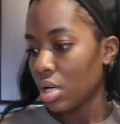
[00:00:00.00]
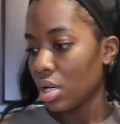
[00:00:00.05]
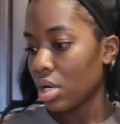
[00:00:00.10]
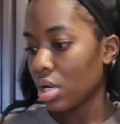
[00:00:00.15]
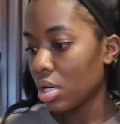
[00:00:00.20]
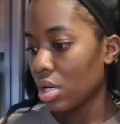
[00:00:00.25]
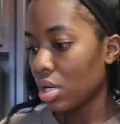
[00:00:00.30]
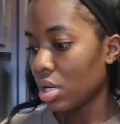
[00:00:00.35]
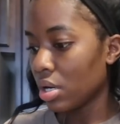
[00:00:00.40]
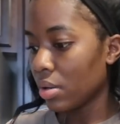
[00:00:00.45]

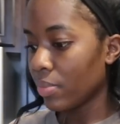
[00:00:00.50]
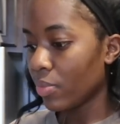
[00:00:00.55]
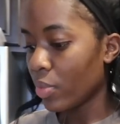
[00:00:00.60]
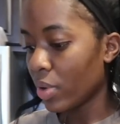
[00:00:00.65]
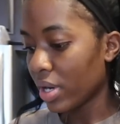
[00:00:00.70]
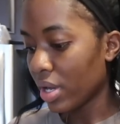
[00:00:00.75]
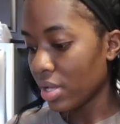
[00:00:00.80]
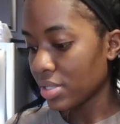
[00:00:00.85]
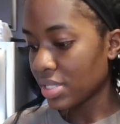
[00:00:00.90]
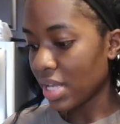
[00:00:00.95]

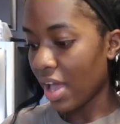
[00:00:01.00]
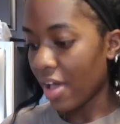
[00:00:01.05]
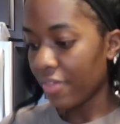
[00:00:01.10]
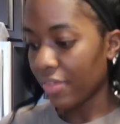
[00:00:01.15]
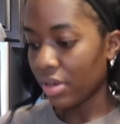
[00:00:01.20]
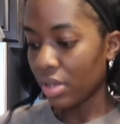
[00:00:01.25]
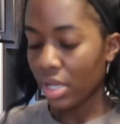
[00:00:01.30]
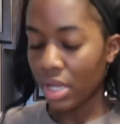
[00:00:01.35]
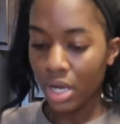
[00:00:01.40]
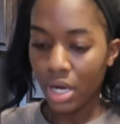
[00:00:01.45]
What else I have
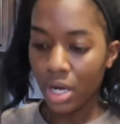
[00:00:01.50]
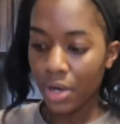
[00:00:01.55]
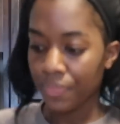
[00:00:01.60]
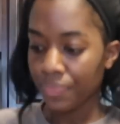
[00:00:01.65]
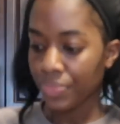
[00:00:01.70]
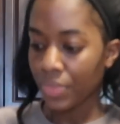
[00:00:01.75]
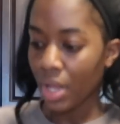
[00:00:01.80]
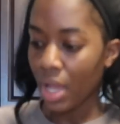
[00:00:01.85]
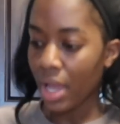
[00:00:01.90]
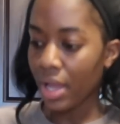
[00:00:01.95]
in here?
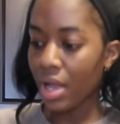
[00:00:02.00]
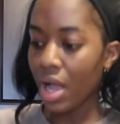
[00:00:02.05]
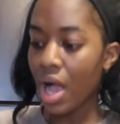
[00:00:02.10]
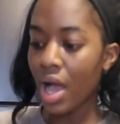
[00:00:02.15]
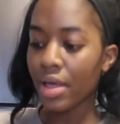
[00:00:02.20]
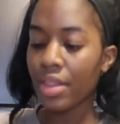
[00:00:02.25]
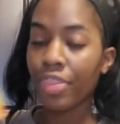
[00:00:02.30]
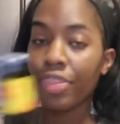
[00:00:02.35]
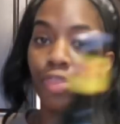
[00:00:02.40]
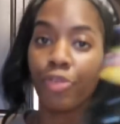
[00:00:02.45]
I
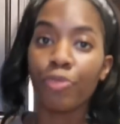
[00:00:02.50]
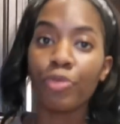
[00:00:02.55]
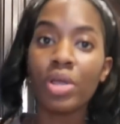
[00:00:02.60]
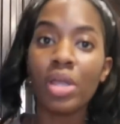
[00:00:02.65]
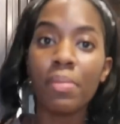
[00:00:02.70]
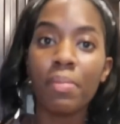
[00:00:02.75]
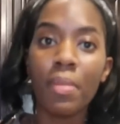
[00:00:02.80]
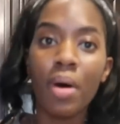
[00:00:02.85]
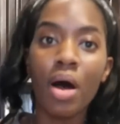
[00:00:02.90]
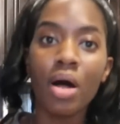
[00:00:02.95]
got
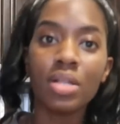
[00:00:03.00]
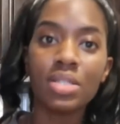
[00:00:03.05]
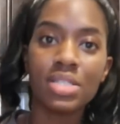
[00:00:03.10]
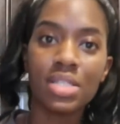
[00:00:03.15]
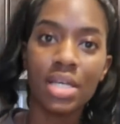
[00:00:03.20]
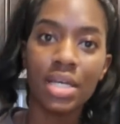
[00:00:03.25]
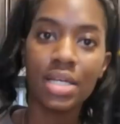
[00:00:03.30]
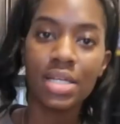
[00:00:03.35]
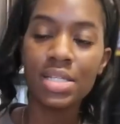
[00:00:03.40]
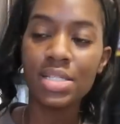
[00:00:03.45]
3
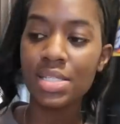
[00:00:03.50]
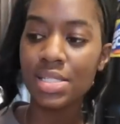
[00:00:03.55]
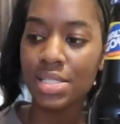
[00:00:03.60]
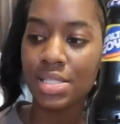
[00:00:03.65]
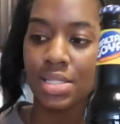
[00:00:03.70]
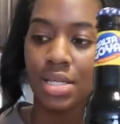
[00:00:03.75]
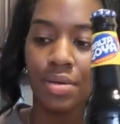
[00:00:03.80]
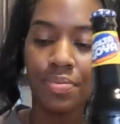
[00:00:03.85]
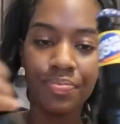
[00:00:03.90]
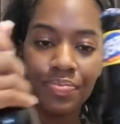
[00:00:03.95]

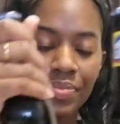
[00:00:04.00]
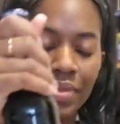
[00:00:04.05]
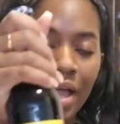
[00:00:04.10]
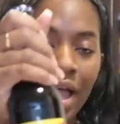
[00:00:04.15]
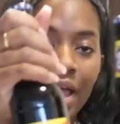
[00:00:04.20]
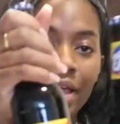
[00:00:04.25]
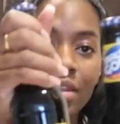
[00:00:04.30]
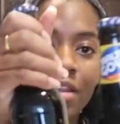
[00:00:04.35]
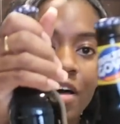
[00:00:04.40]
Maltas. I